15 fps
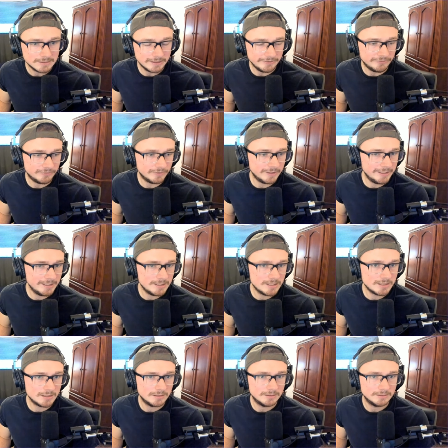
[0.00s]
Did he
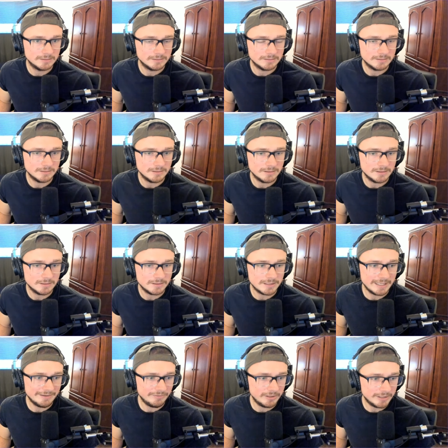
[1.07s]
freeze? Is
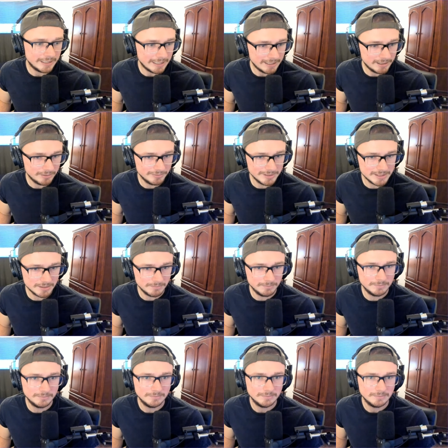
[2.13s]
he having an
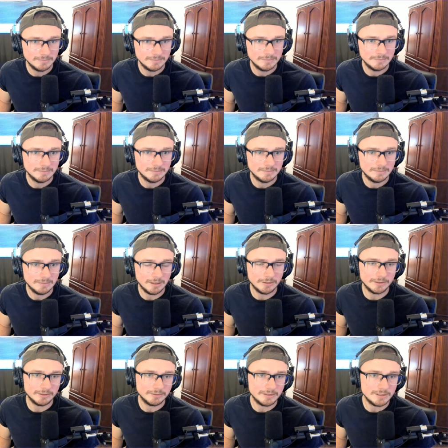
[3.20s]
aneurysm?
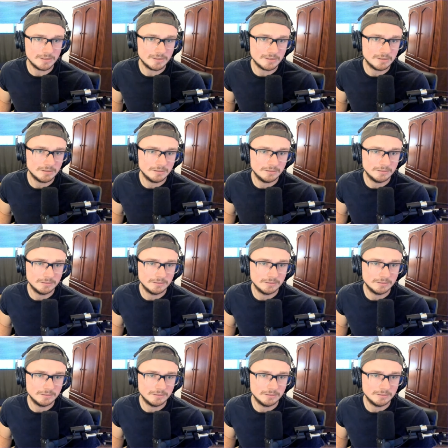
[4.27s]
Oh no, he's...